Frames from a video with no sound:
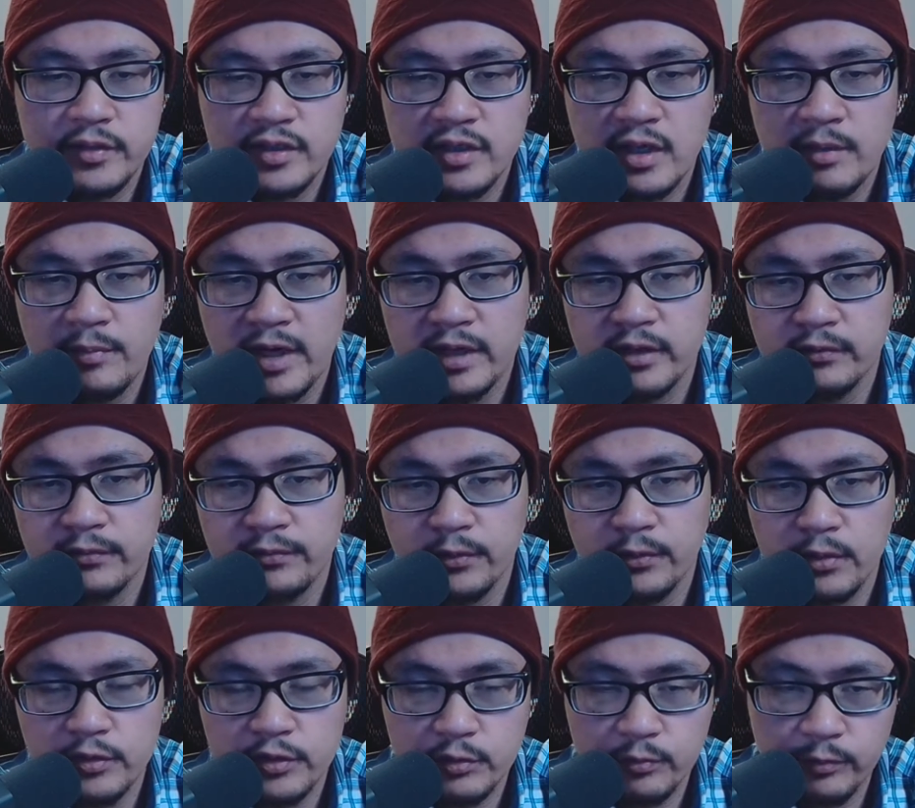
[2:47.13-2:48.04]
Some
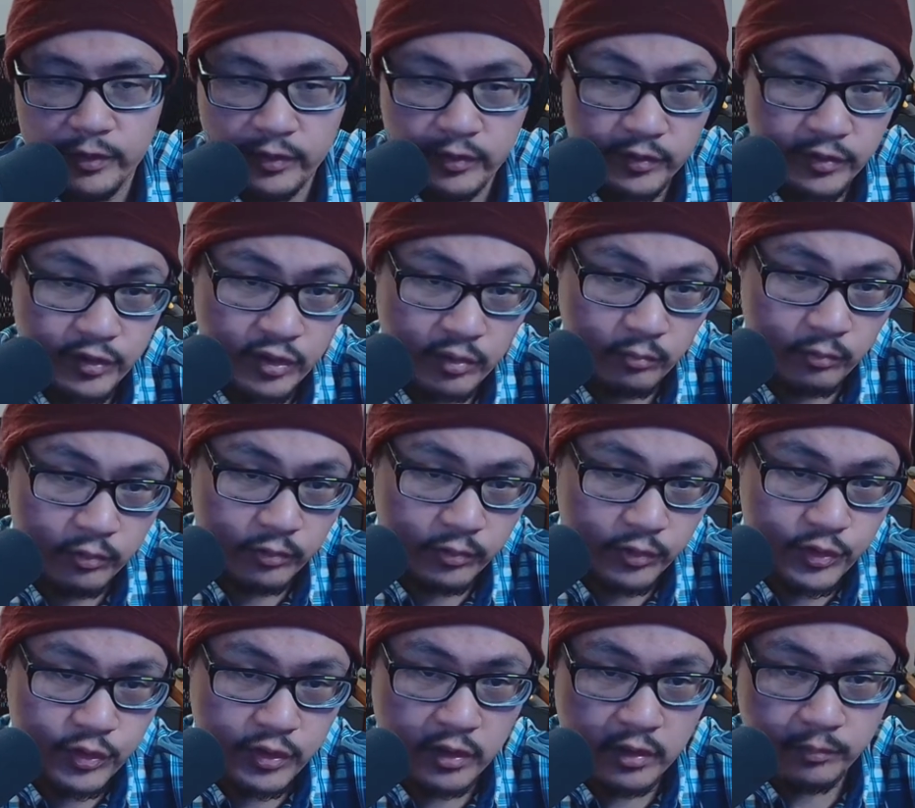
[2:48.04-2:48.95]
microphones with a
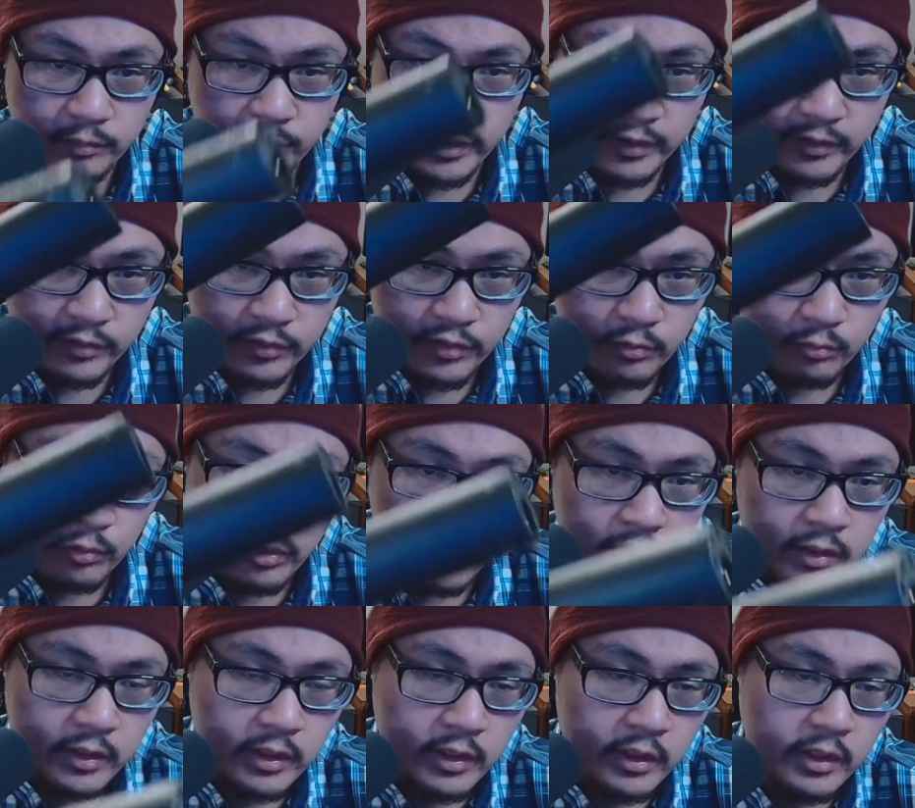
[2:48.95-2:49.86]
similar setup like this
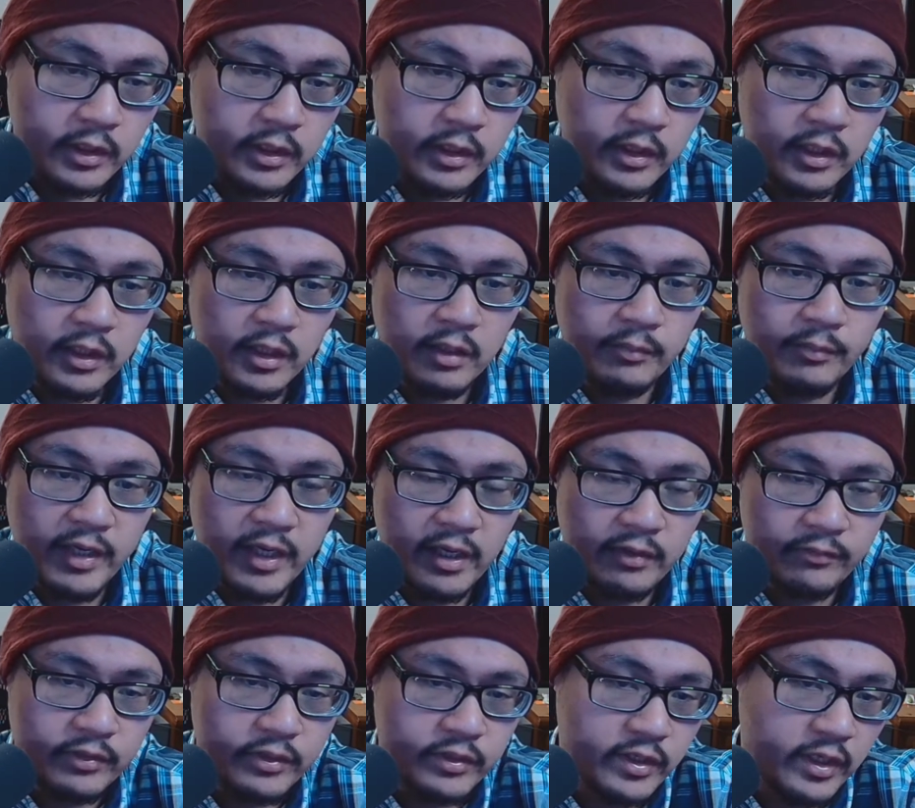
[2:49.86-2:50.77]
one
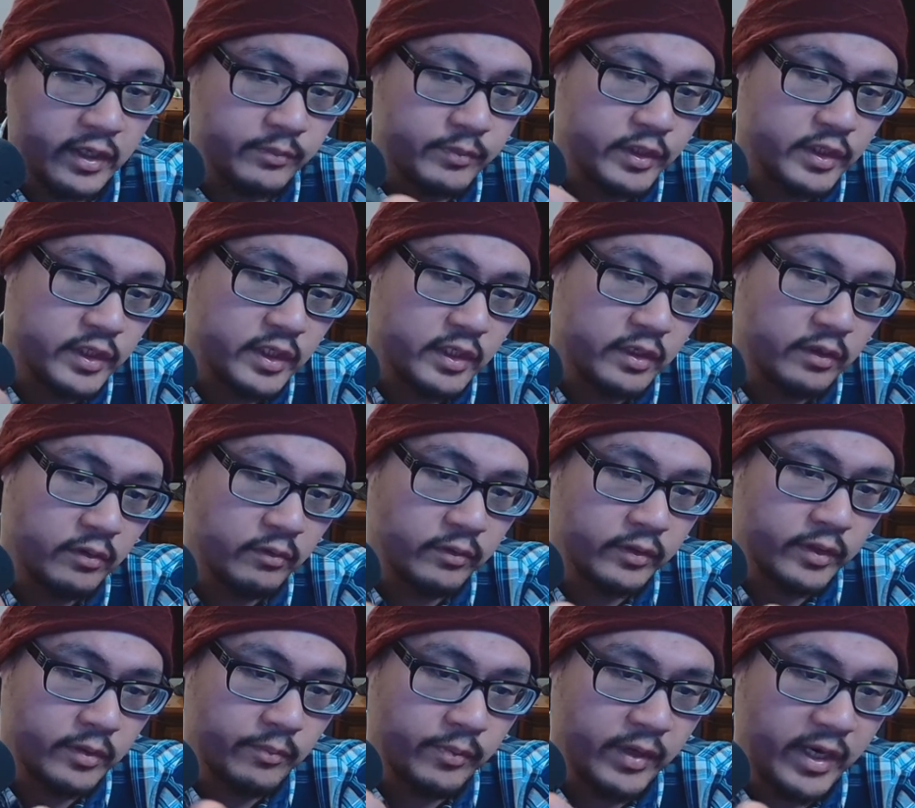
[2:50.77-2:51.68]
may have a Type-C
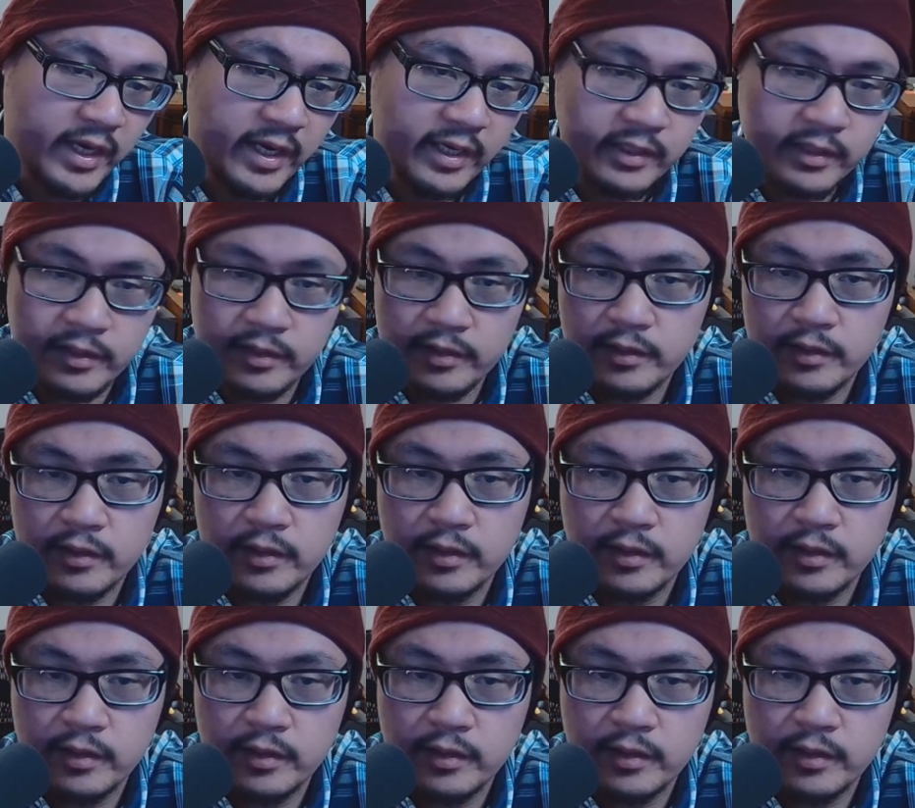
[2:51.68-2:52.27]
on the back.